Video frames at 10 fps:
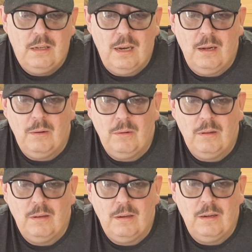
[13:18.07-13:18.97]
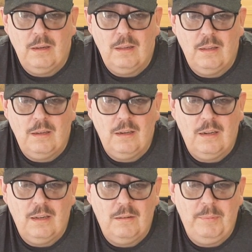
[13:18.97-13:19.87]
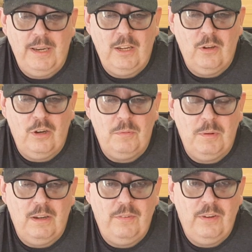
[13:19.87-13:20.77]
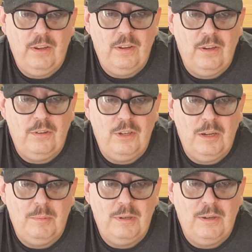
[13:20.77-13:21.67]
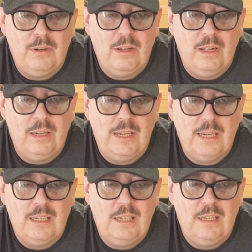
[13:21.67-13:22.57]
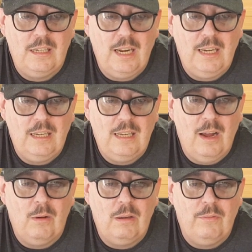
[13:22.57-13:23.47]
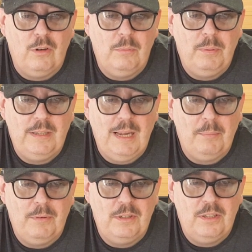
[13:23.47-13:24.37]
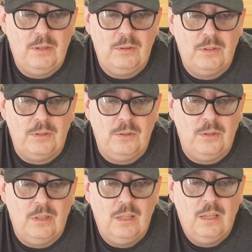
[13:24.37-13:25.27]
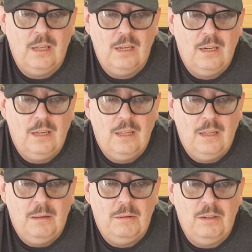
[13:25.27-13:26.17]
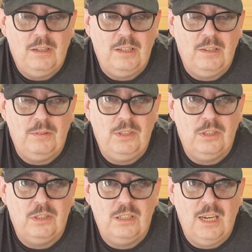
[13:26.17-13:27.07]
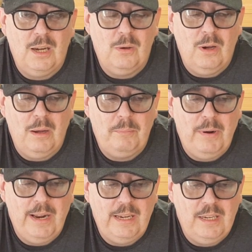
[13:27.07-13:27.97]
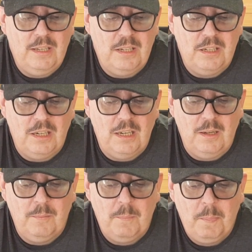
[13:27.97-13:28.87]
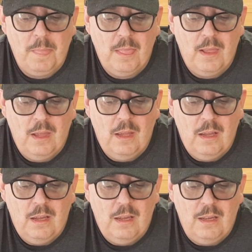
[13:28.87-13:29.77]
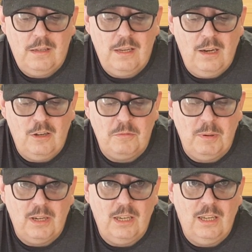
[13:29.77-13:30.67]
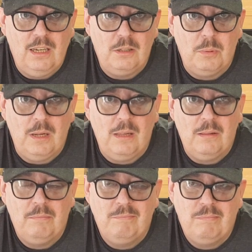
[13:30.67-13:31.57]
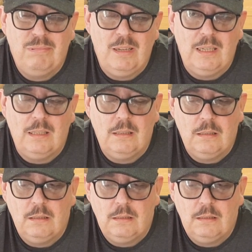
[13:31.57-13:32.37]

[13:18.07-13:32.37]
so I've been encouraged by a few YouTubers who are contacted saying don't give up it happens to us all uh, it was just so heartbreaking to see and to lose my girl as well well